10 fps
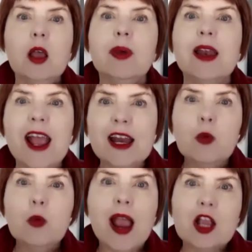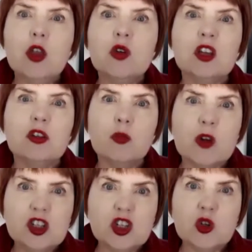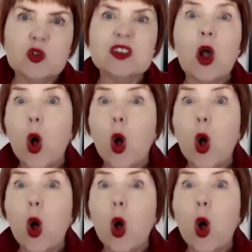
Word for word: But any way you can reduce